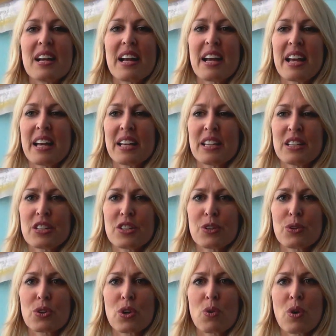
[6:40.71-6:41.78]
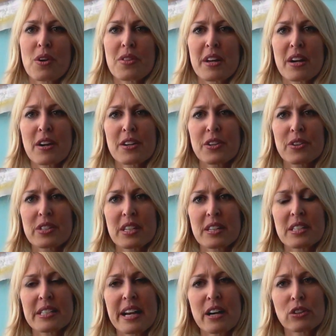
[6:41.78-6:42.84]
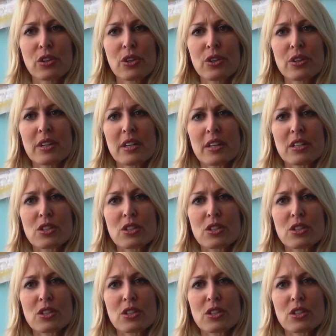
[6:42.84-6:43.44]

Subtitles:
and you'll go on there and you'll see the download.